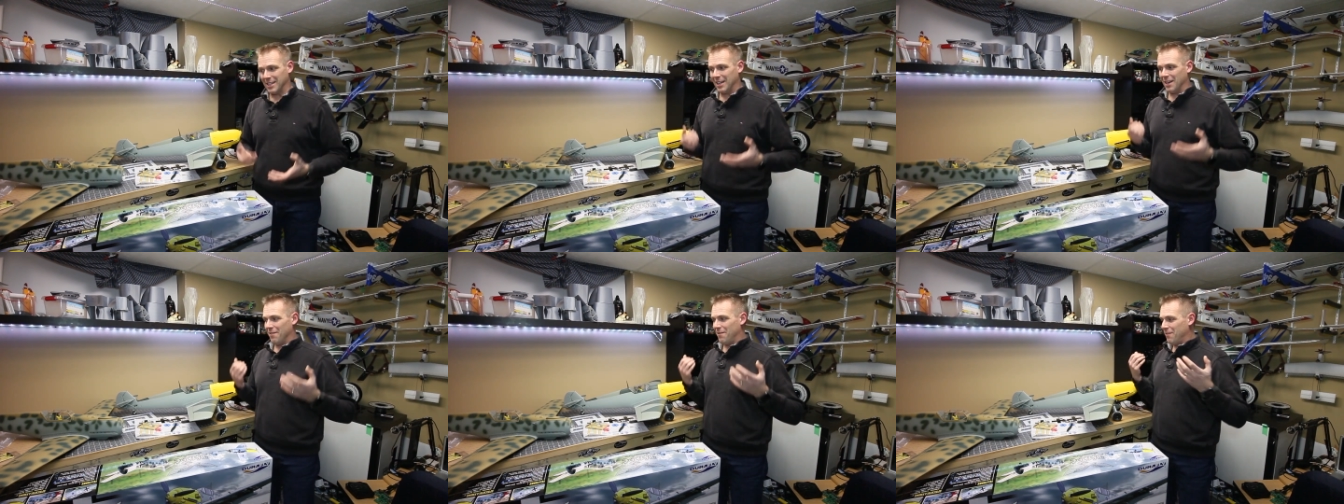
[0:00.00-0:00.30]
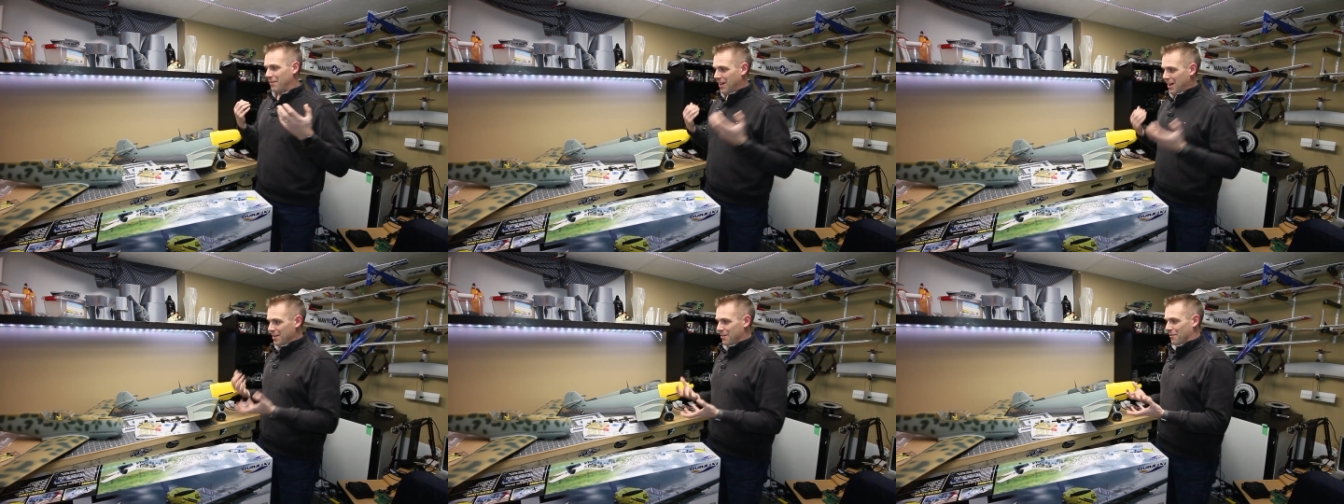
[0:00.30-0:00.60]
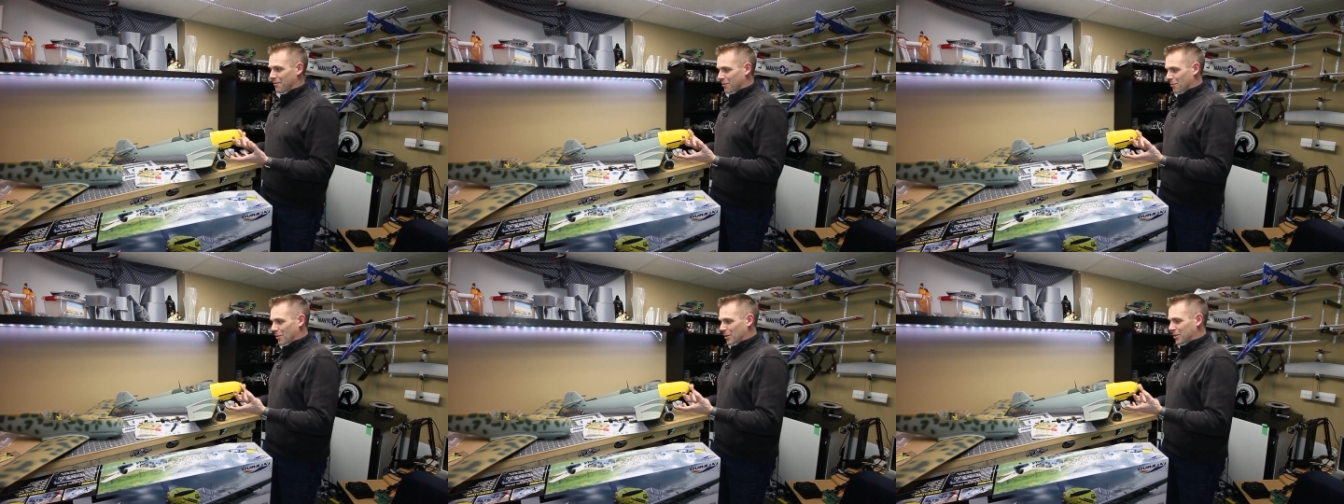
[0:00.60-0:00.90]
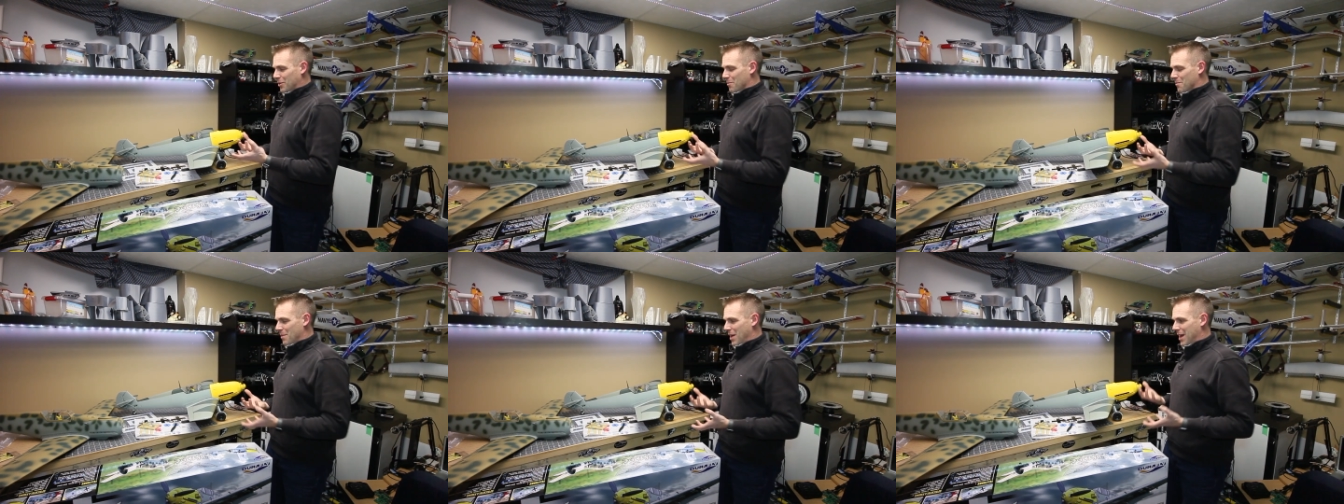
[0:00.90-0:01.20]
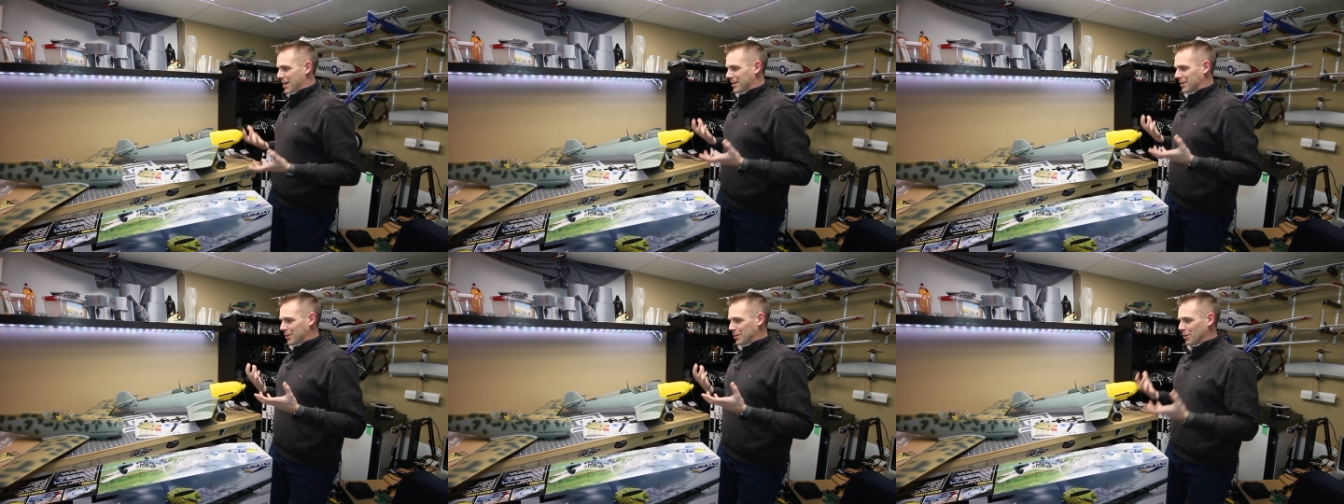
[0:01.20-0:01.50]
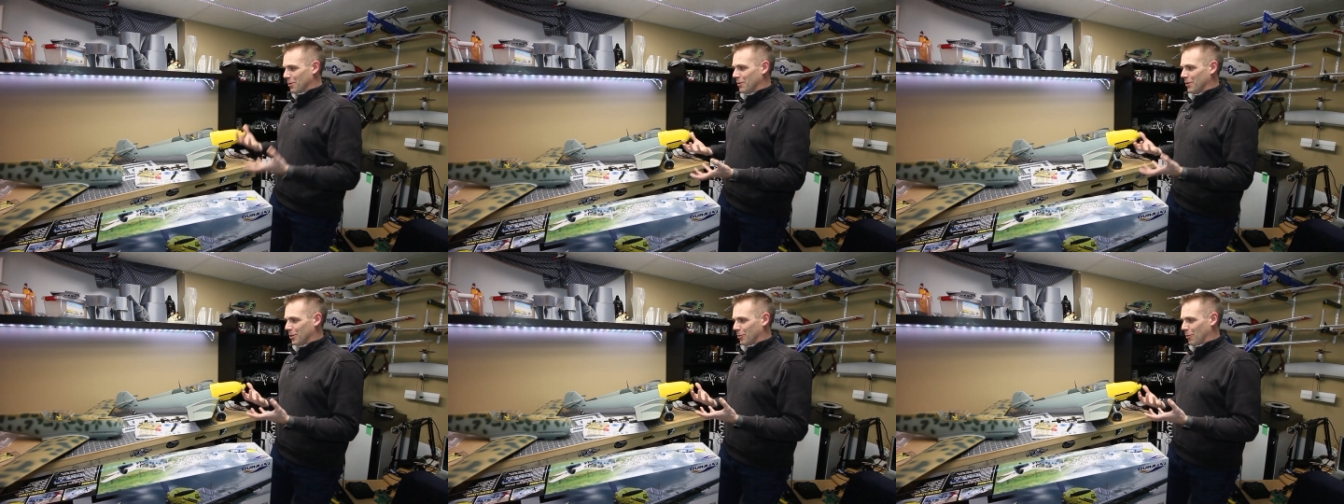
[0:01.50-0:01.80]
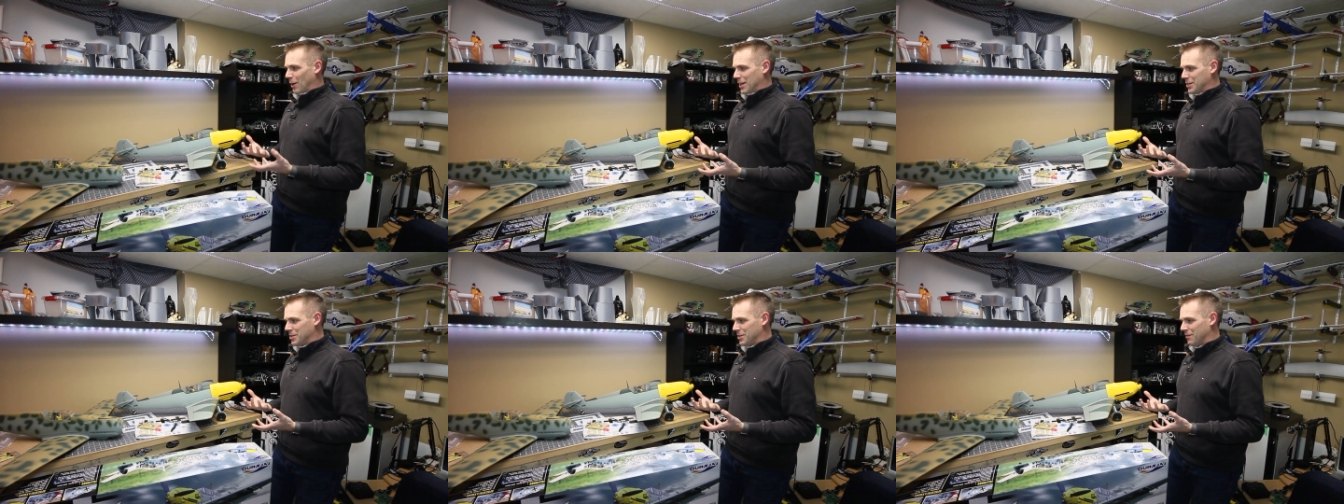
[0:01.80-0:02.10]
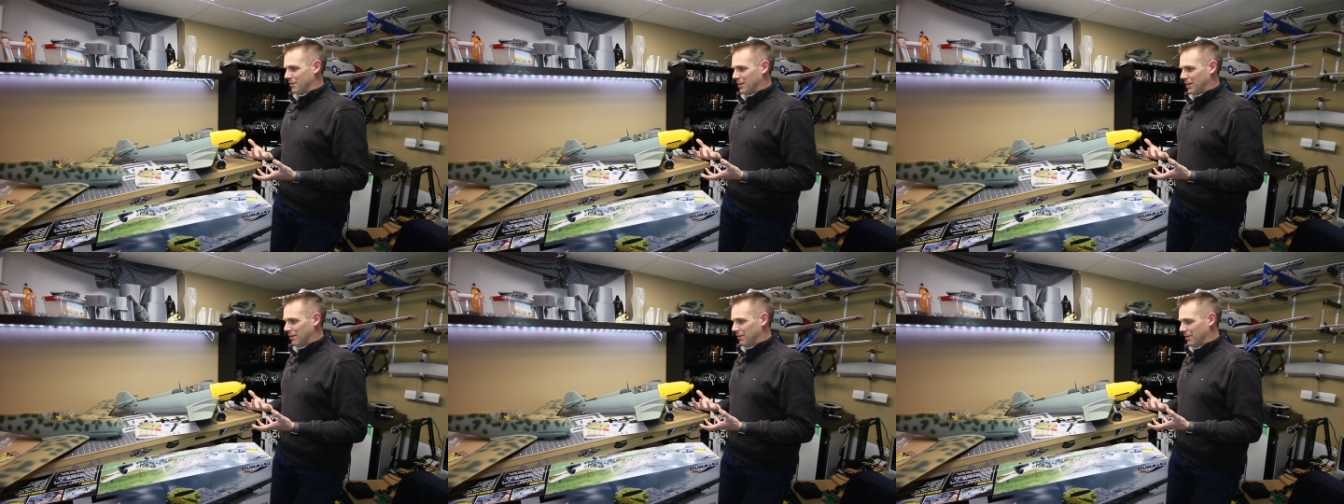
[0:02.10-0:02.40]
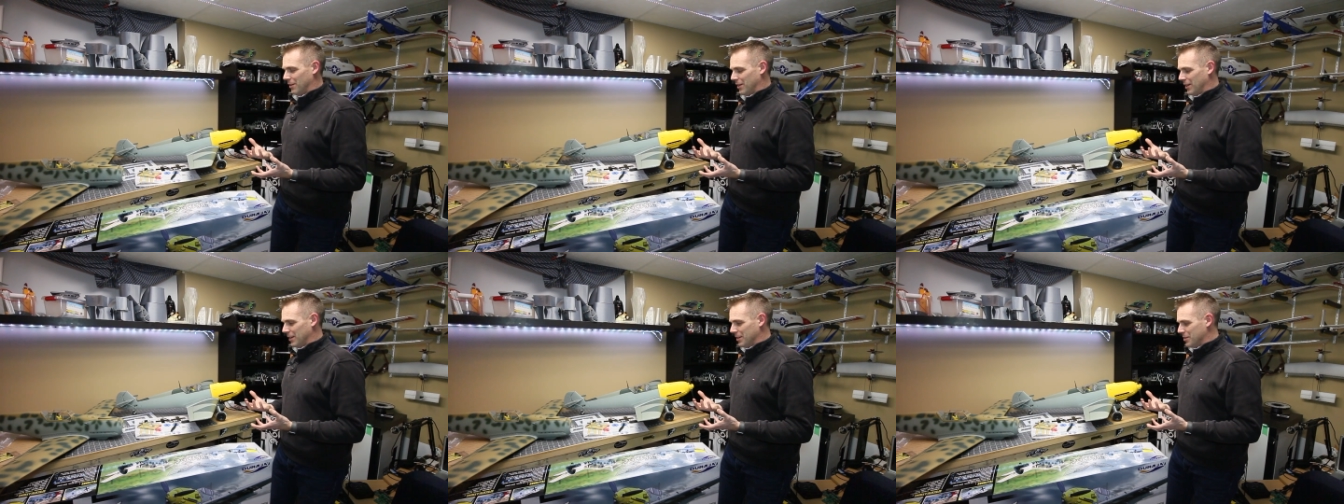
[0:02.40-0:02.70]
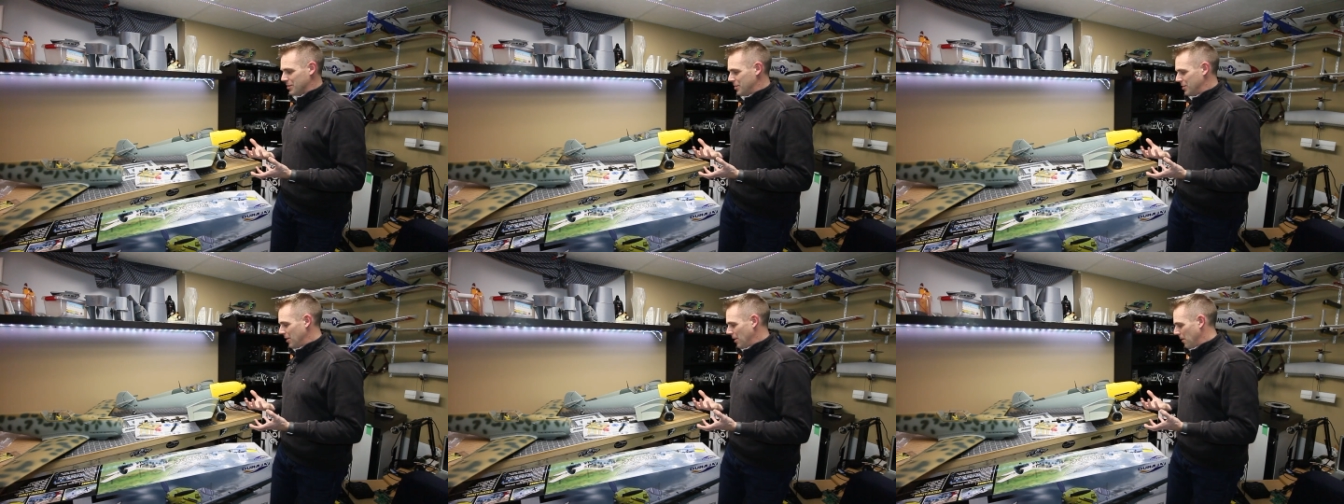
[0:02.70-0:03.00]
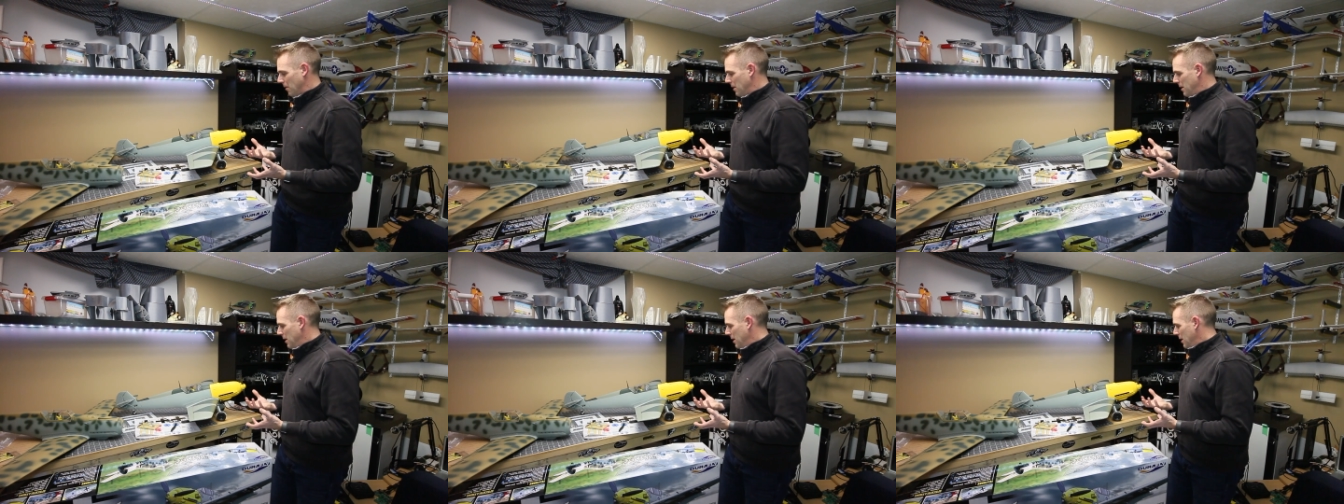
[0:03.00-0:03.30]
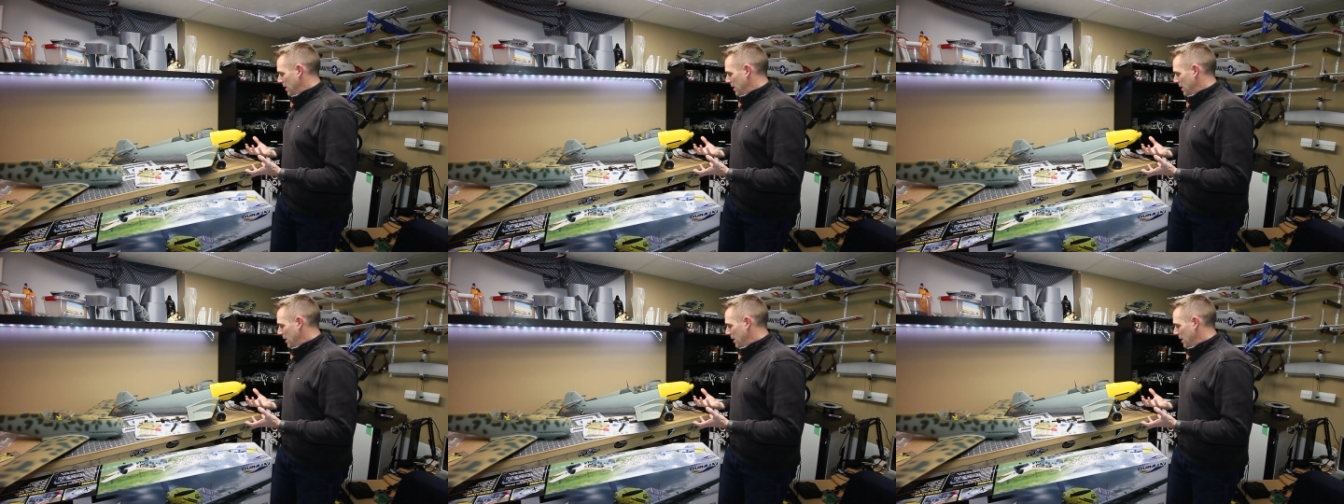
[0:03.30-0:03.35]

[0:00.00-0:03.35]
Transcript: and I fly them for what they're meant and go aggressive and everything. So